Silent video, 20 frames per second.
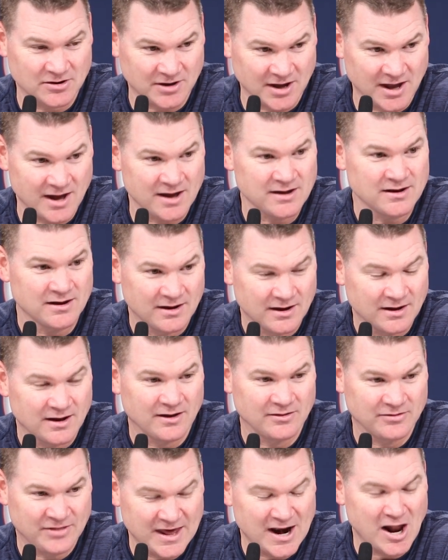Okay,
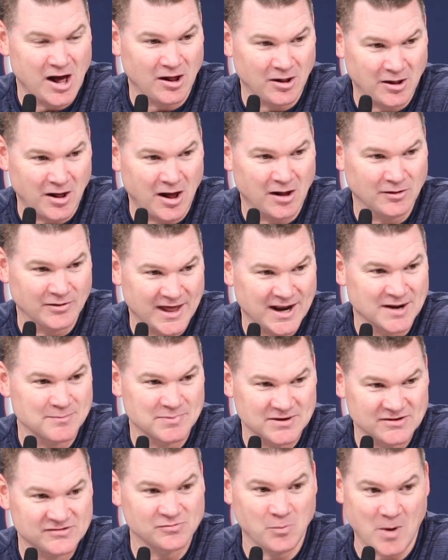then I'll I'll let
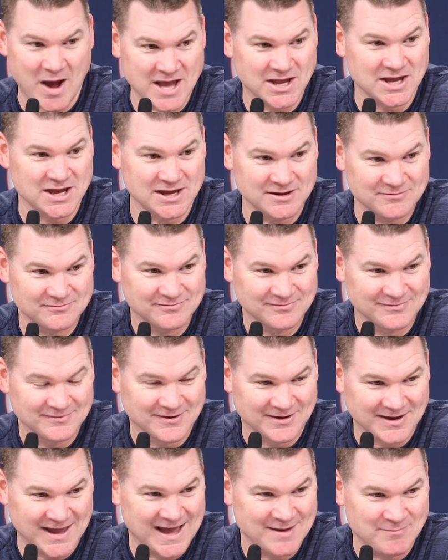him be swaggy.
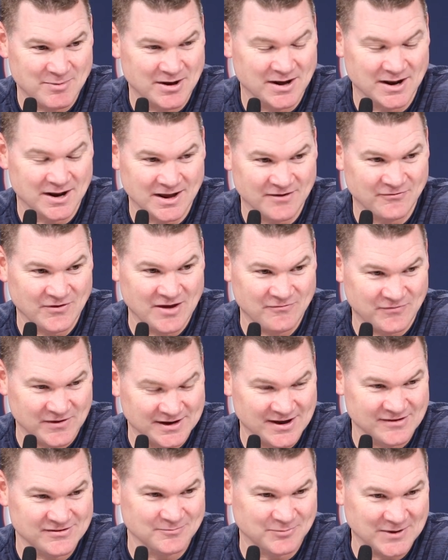Okay, but if if
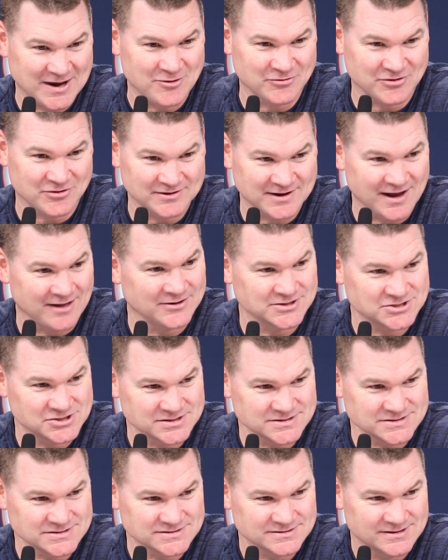he doesn't play with
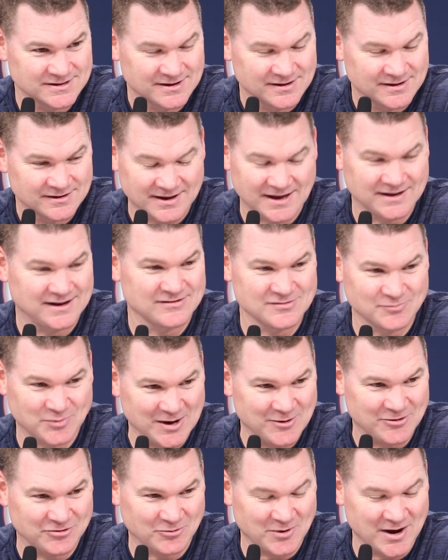intelligence, okay, he doesn't
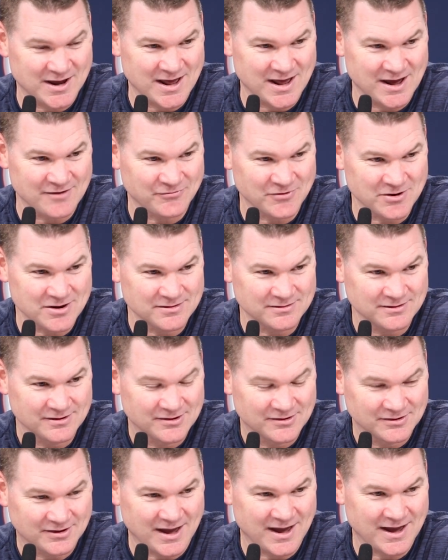play with great effort.
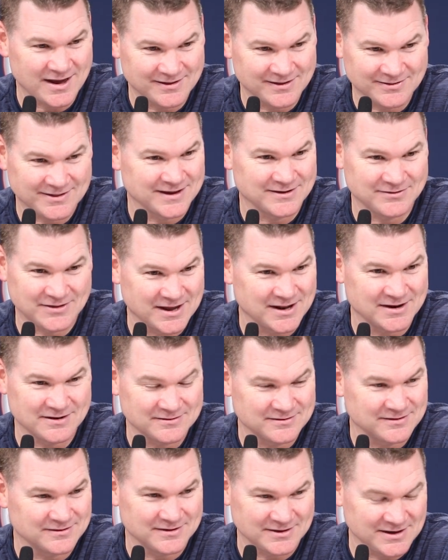Okay, then
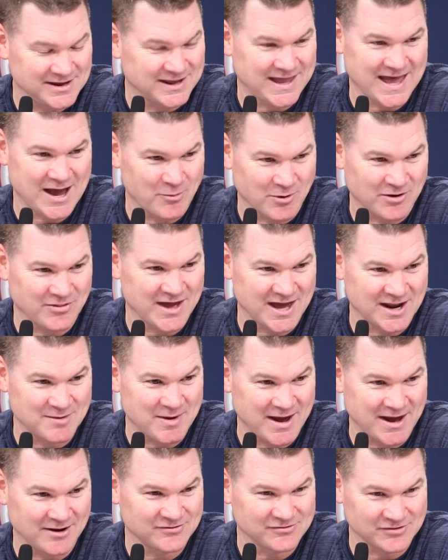then he can't wear the
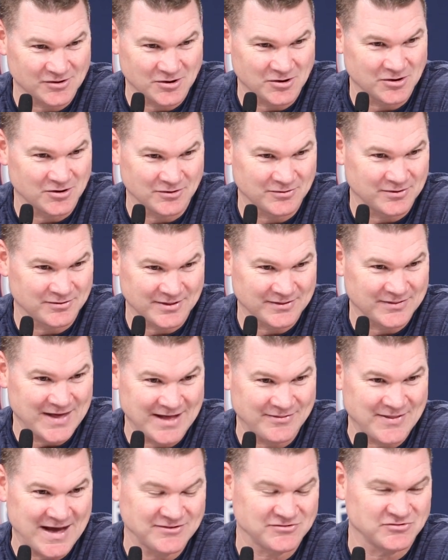headband. So th-
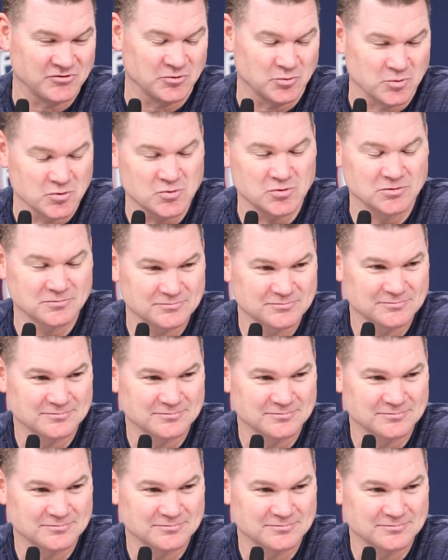that that's the rule.